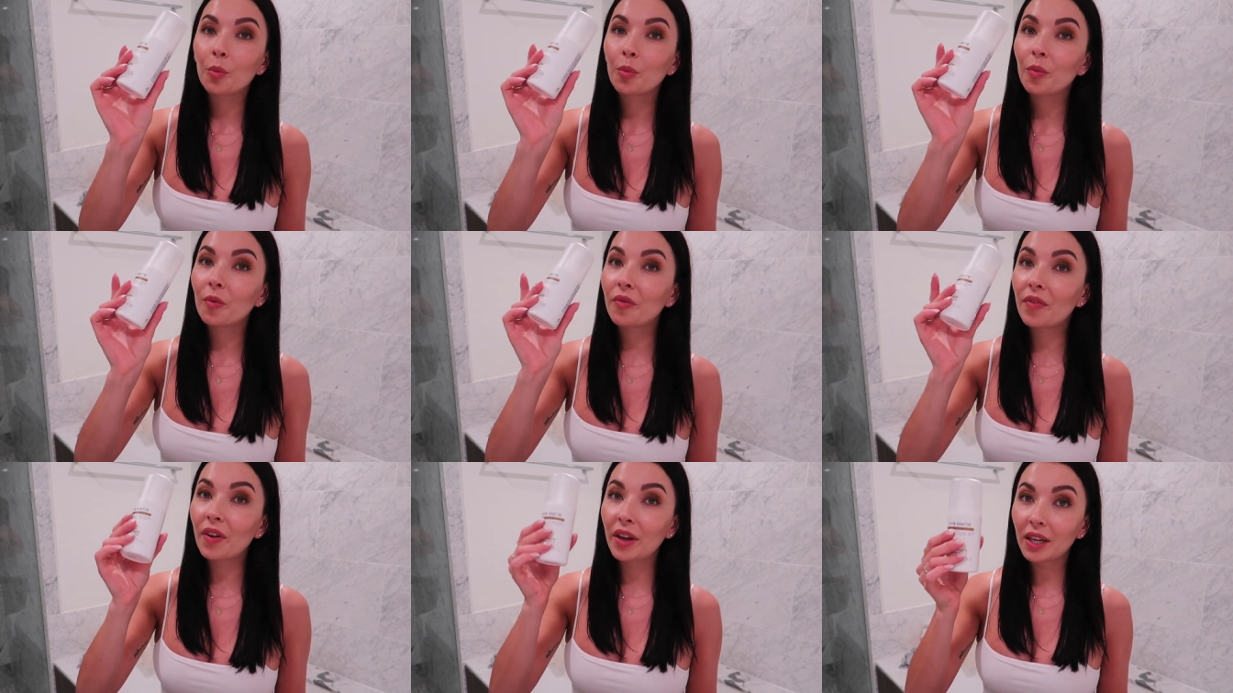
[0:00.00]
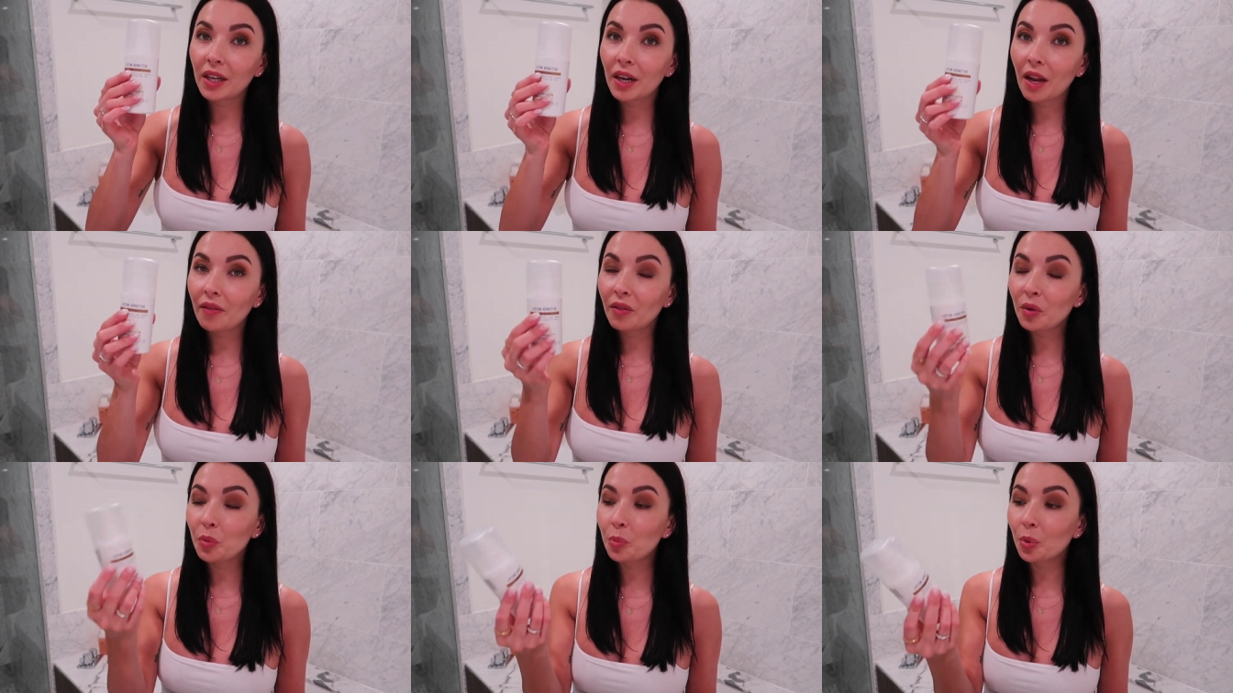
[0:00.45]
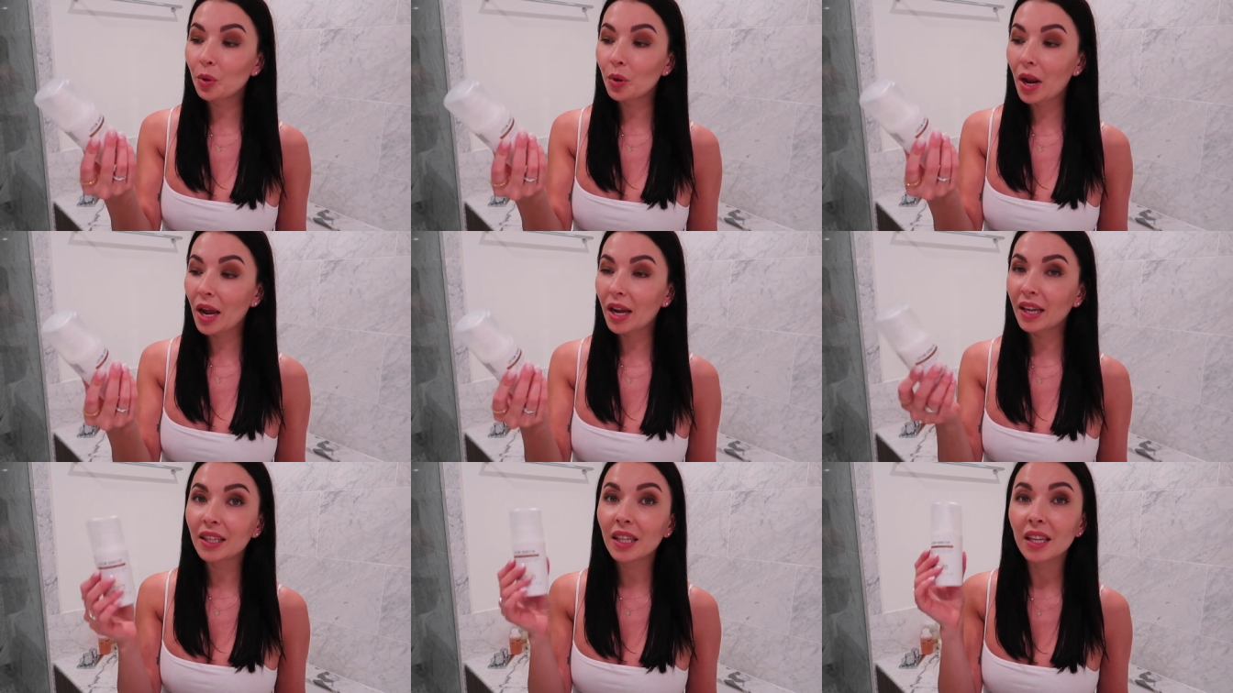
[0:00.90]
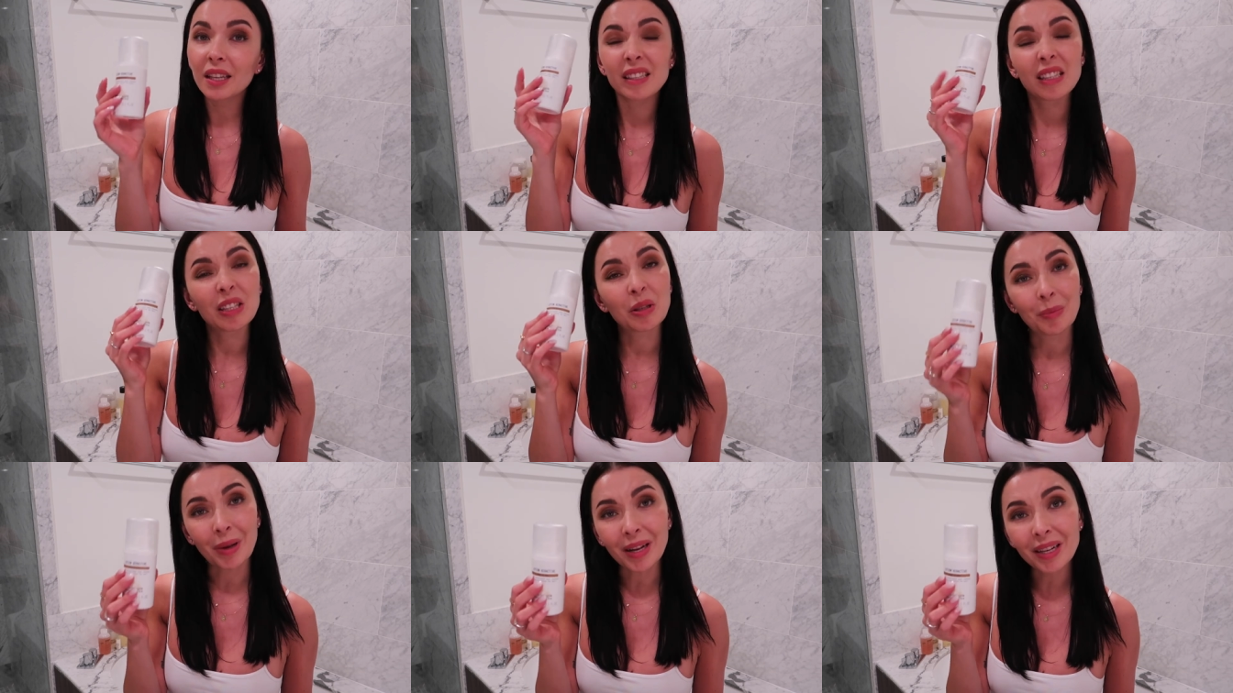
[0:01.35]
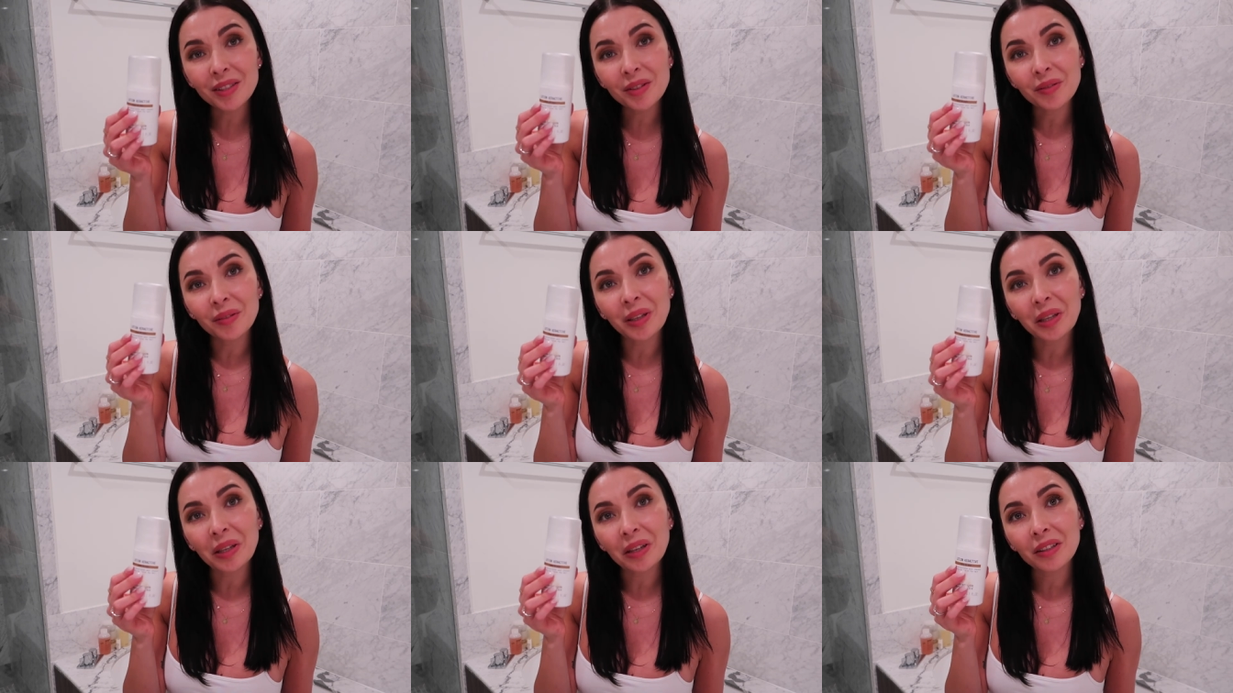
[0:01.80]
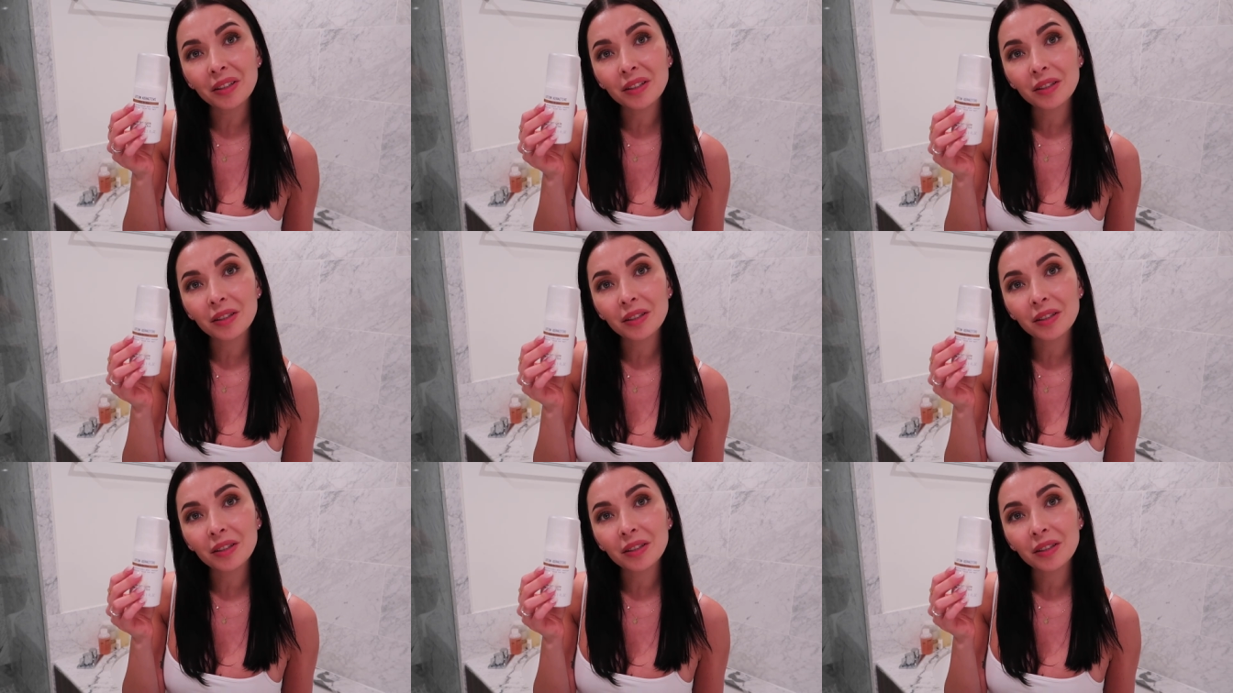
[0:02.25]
very lovely product smells sweet